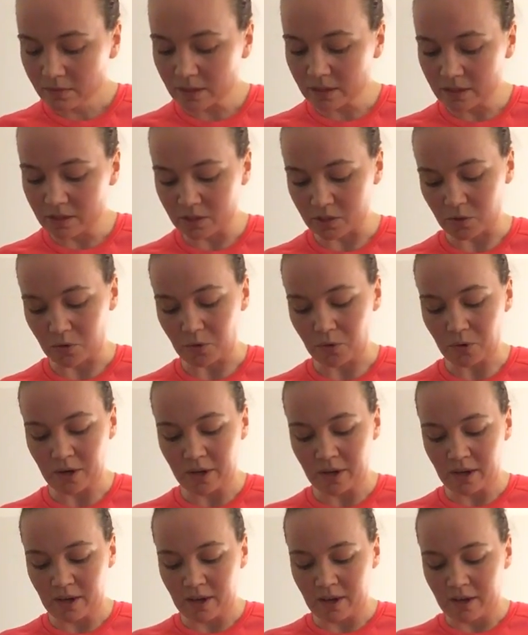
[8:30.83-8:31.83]
So
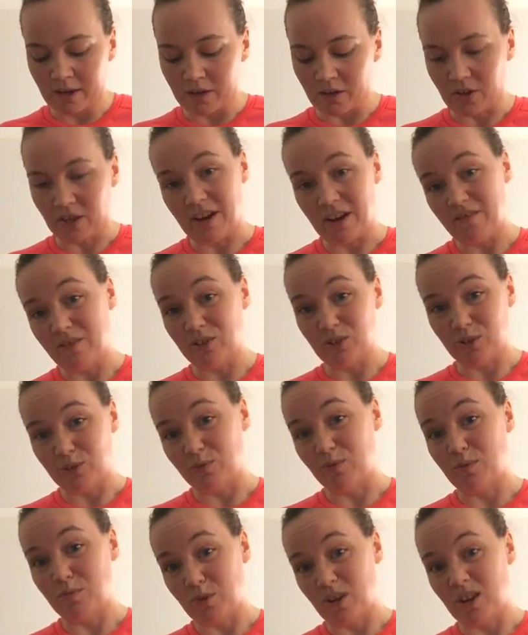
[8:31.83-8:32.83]
you can have issues
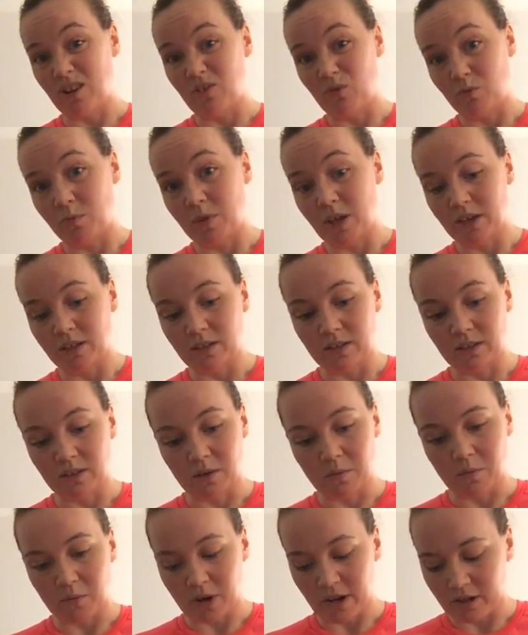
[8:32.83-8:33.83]
with brachial plexus
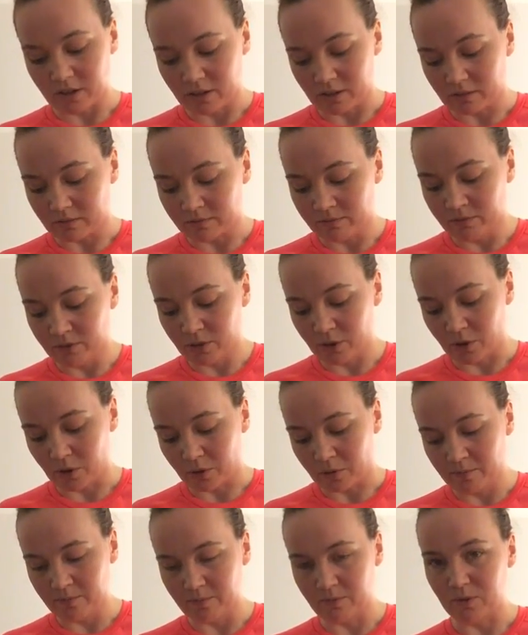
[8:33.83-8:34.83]
compression too,
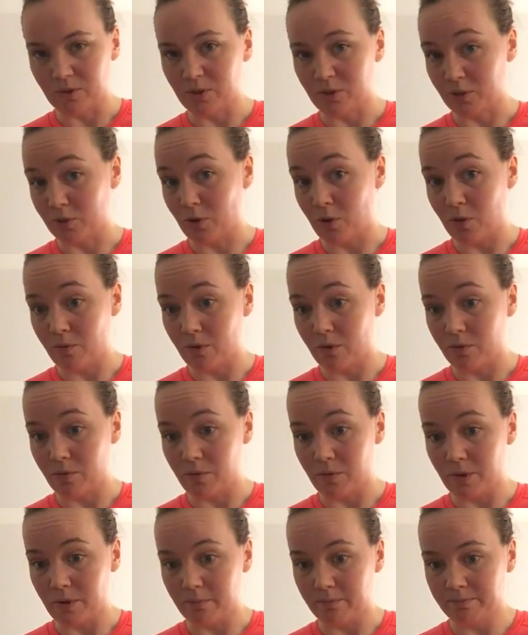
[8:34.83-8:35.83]
which is not what we
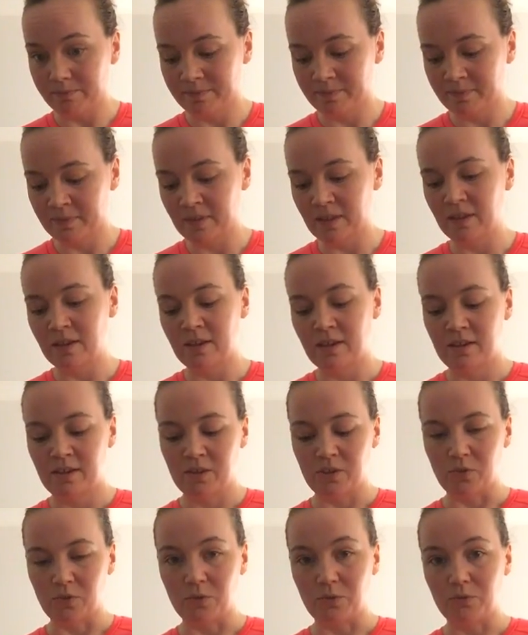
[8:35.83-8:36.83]
want.
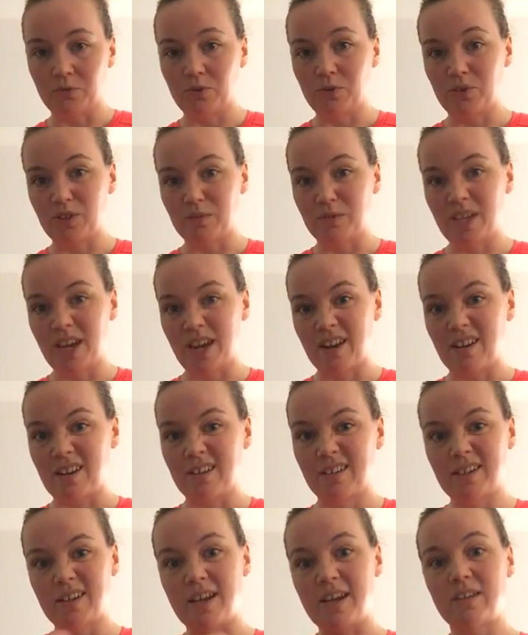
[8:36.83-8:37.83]
So we'll do some
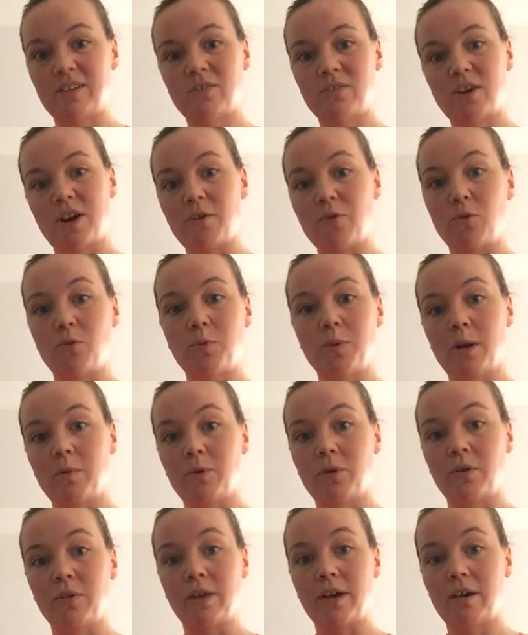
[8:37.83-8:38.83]
techniques tonight to try and open up
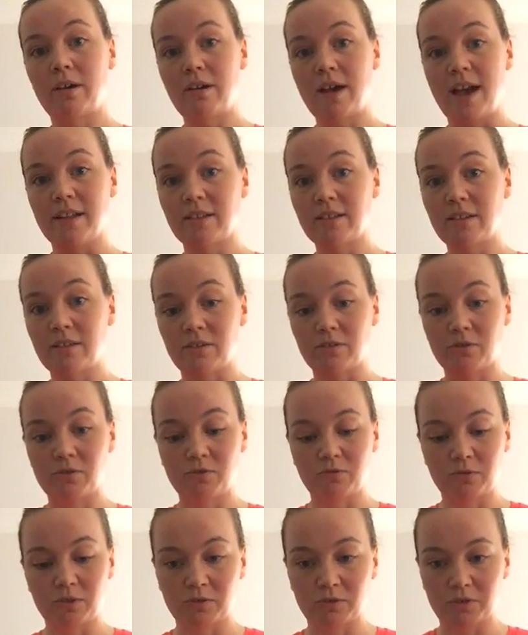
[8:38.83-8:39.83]
all that anterior
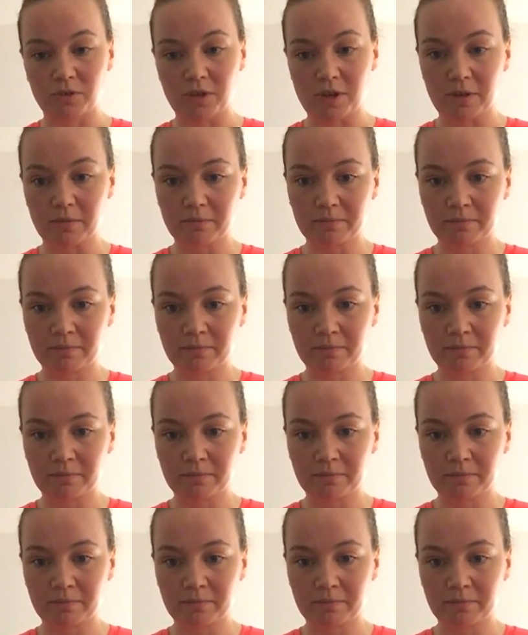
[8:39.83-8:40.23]
shoulder joint.